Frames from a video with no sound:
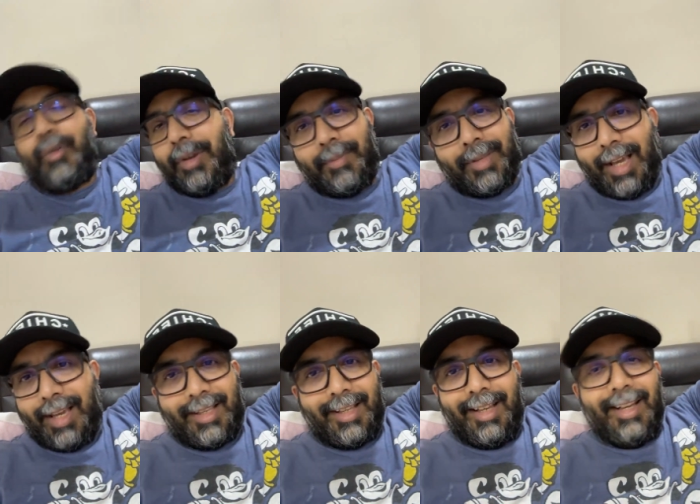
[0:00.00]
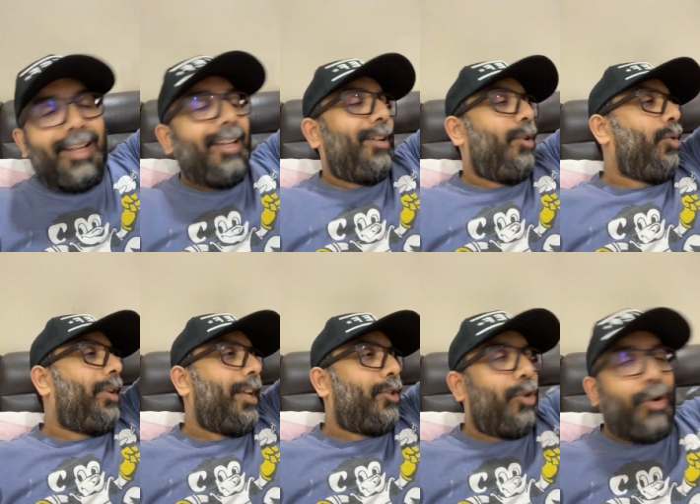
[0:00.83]
your dreams, guys,
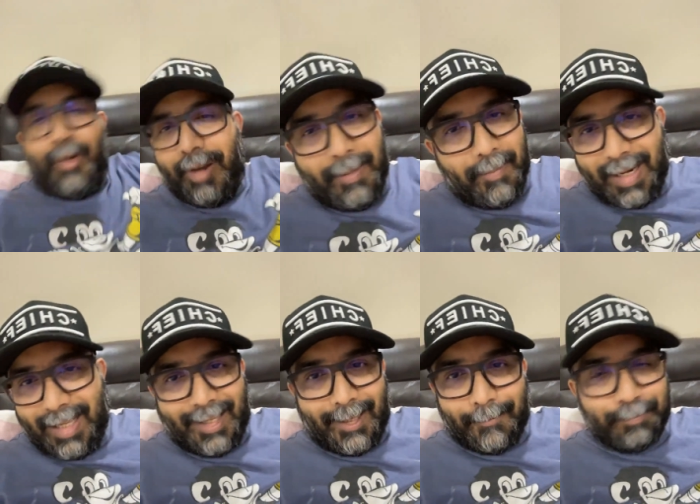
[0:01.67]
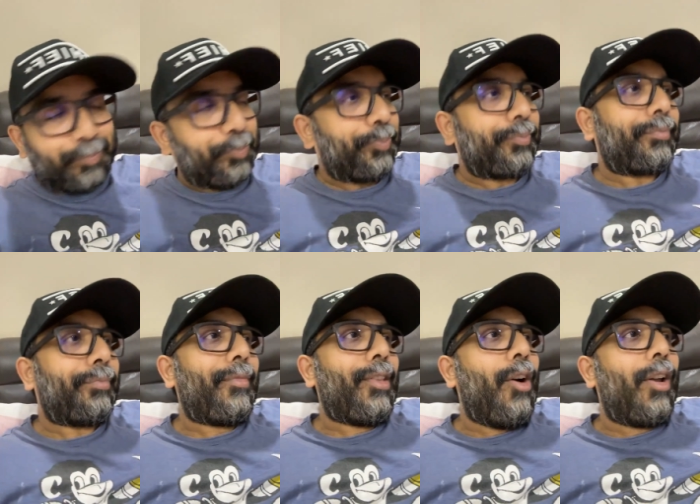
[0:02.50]
look at your dream list.
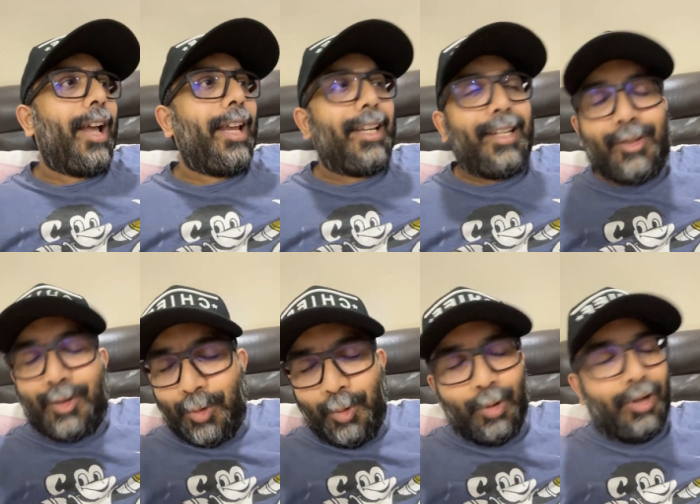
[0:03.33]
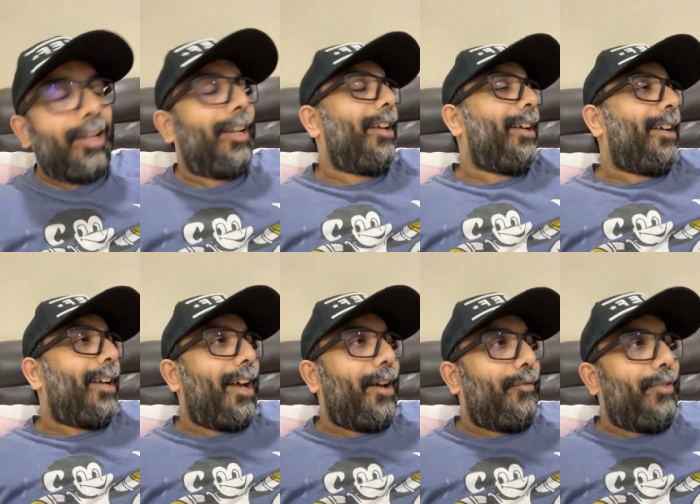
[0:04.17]
All right, Zul,
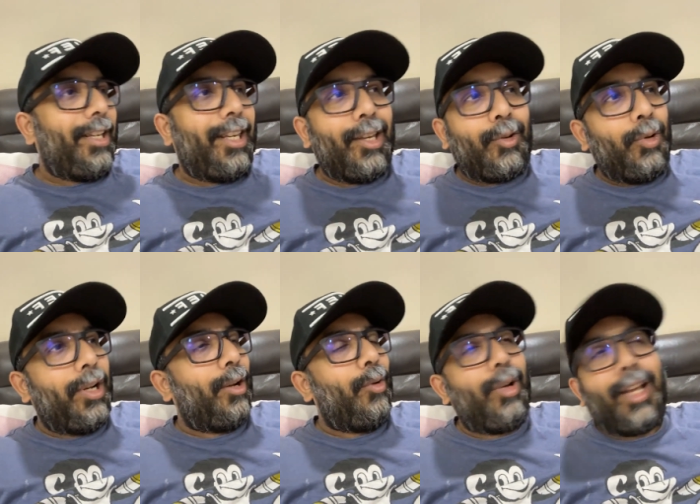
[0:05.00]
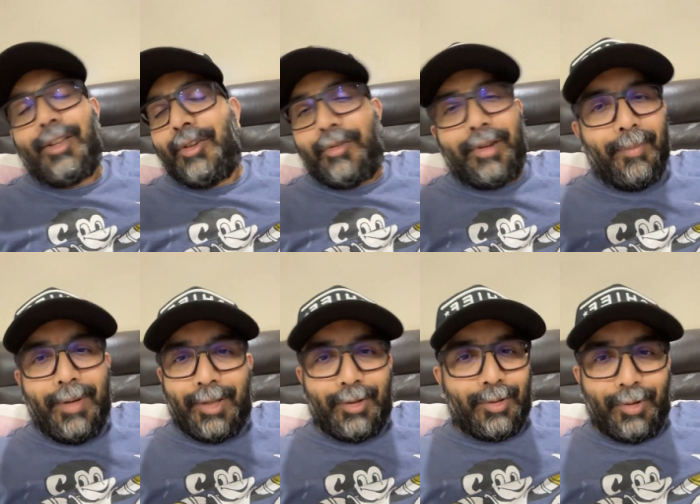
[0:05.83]
uh, Vicky, Kunan, look at your dream
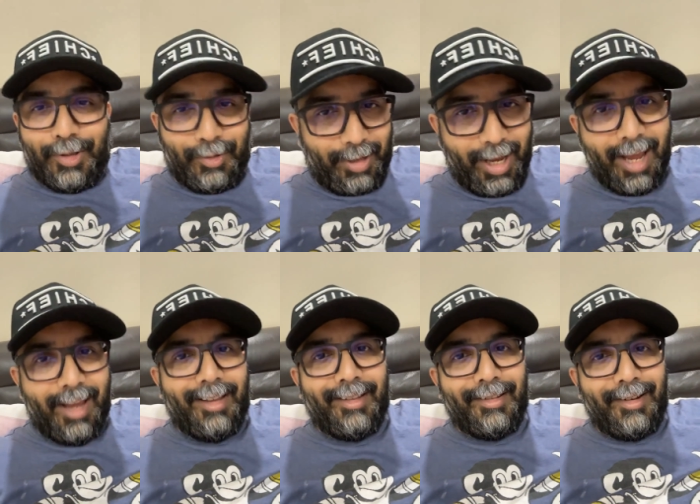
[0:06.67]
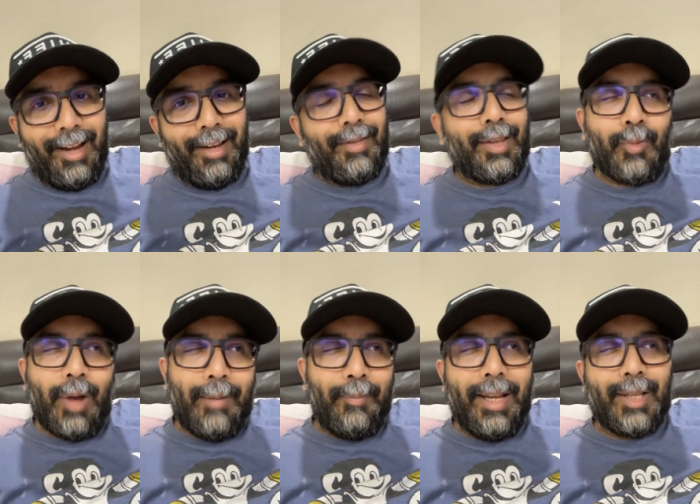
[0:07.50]
list So It's okay right? there's
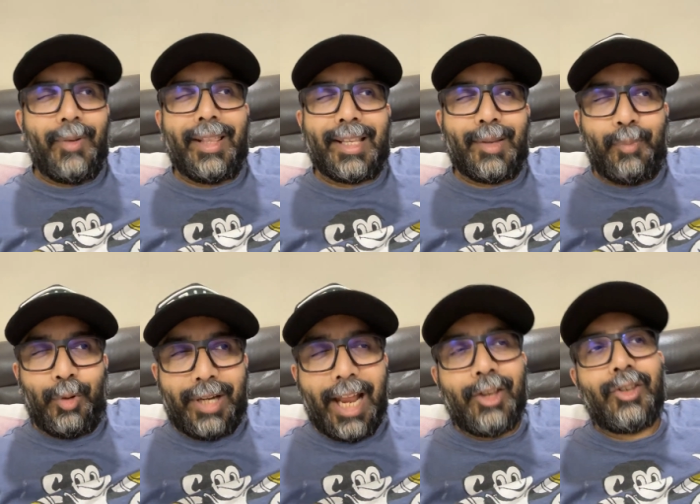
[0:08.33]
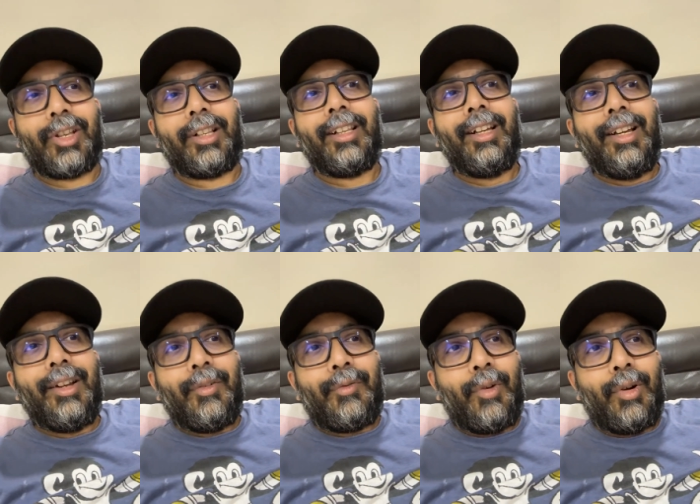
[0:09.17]
one place where there's a potential
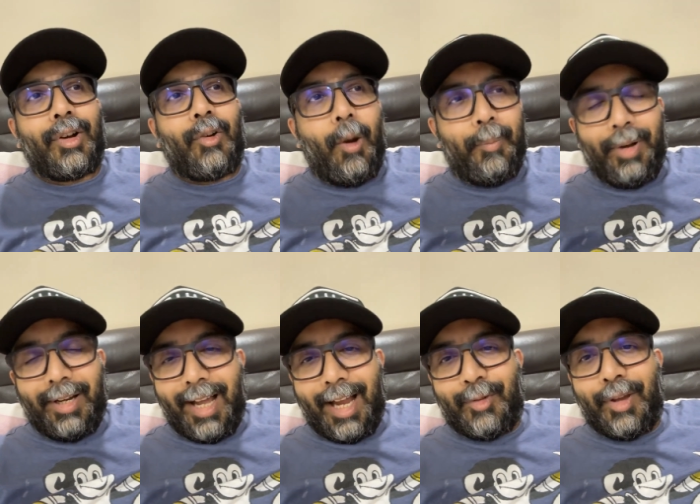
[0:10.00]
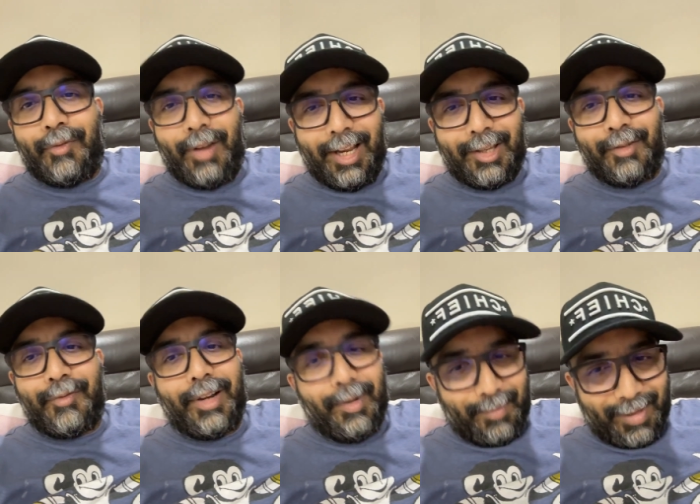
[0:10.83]
for a corporate guy to have financial
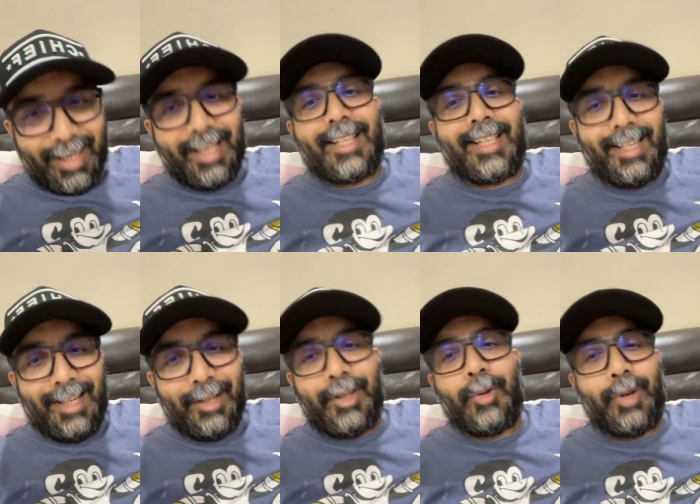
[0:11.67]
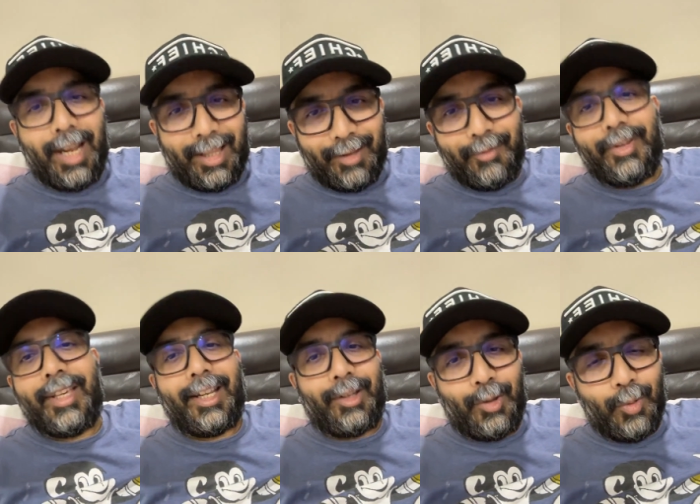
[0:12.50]
freedom is in QNet, the
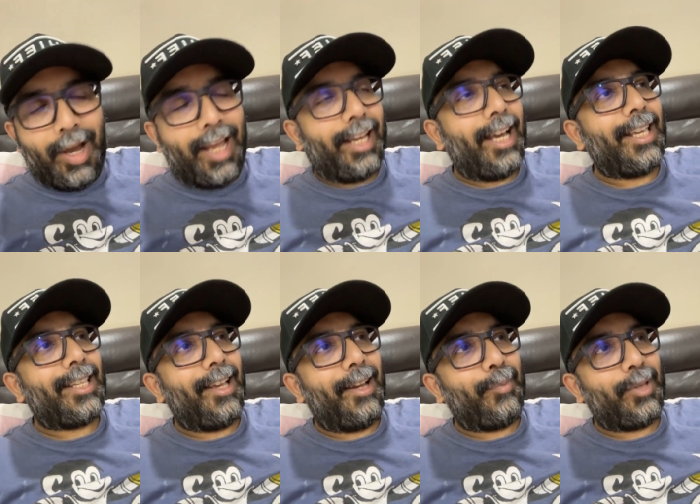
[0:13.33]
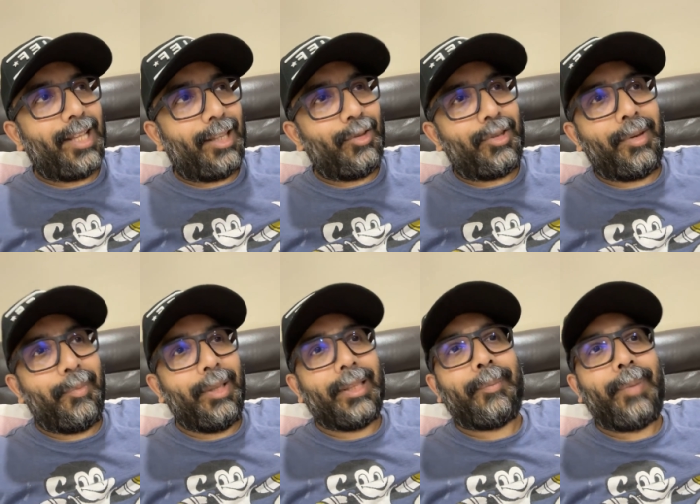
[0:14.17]
V and QI guys, right? Because that is we
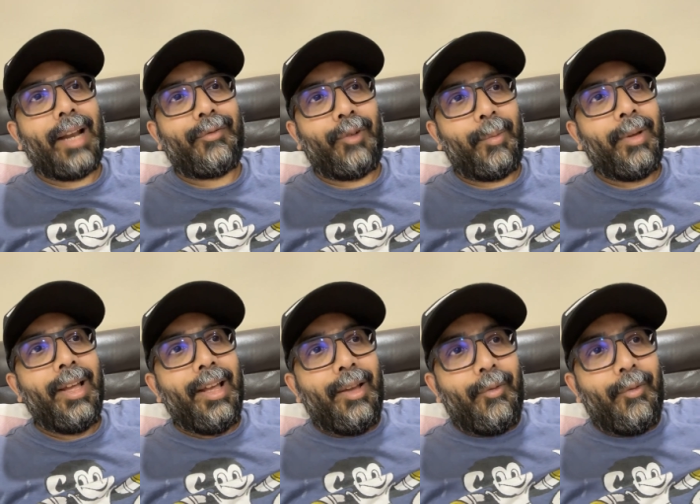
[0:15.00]
build a platform